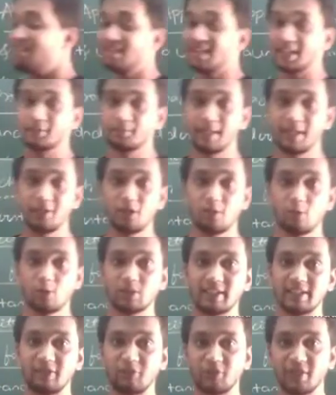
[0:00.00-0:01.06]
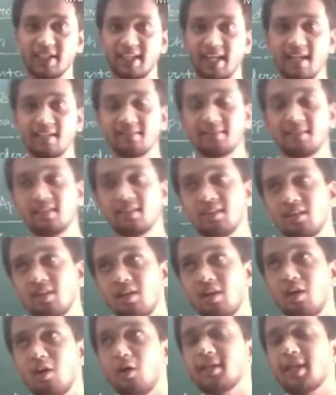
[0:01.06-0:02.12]
I haven't explained you about the tree, right?
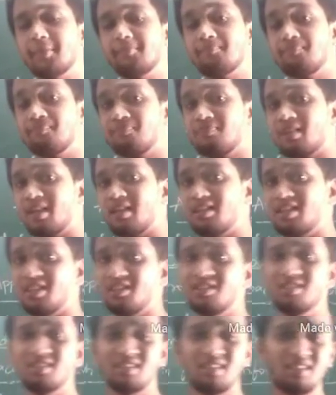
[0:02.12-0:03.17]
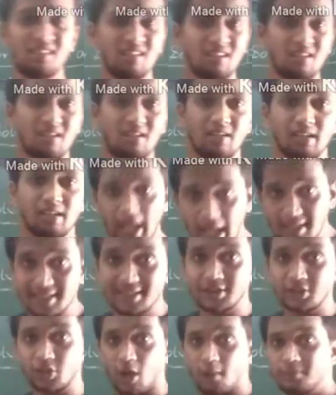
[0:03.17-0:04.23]
Okay, now I'll
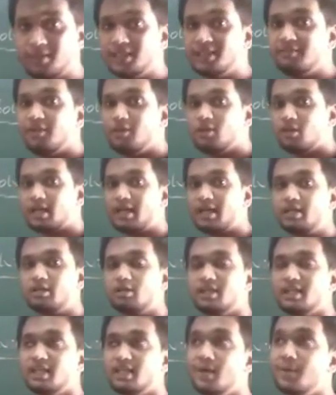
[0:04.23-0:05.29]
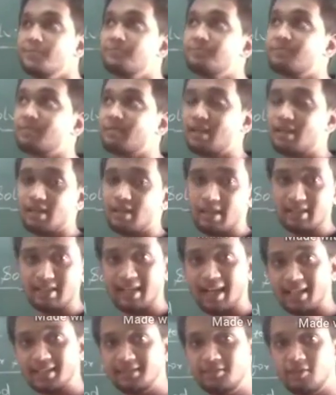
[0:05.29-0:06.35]
just stop this video right over here. In
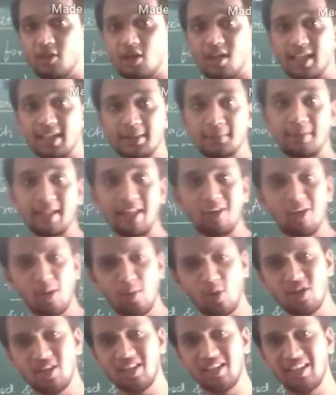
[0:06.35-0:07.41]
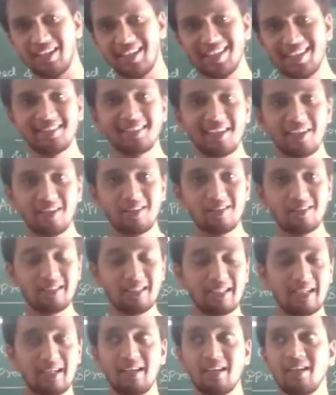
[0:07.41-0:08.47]
the next video I'll explain you about trees
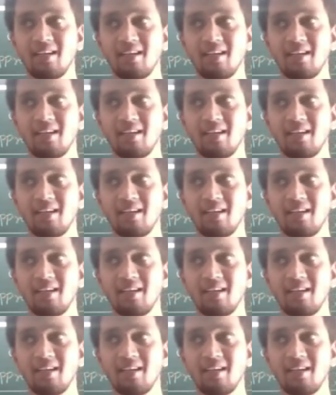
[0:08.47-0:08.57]
and